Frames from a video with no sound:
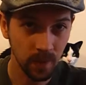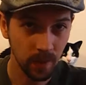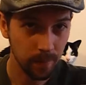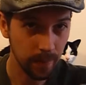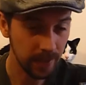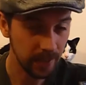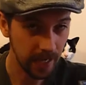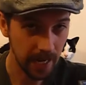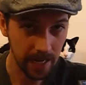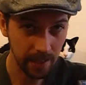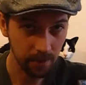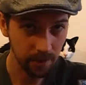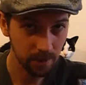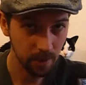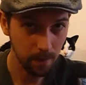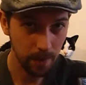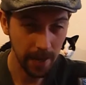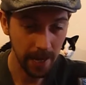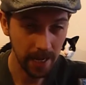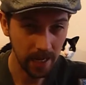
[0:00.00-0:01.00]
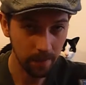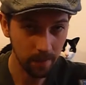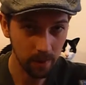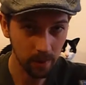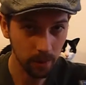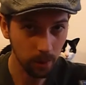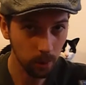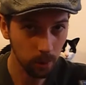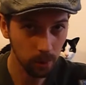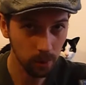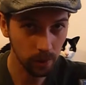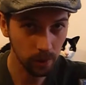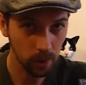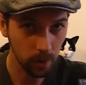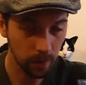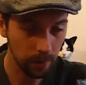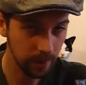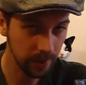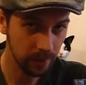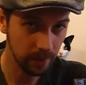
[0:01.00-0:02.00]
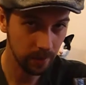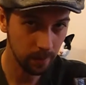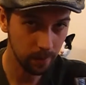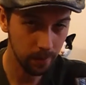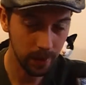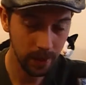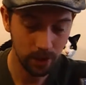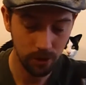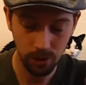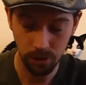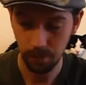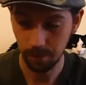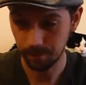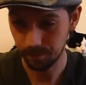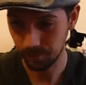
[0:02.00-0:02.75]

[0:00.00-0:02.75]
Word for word: My dad used to pack them in the cooler when we went to the beach,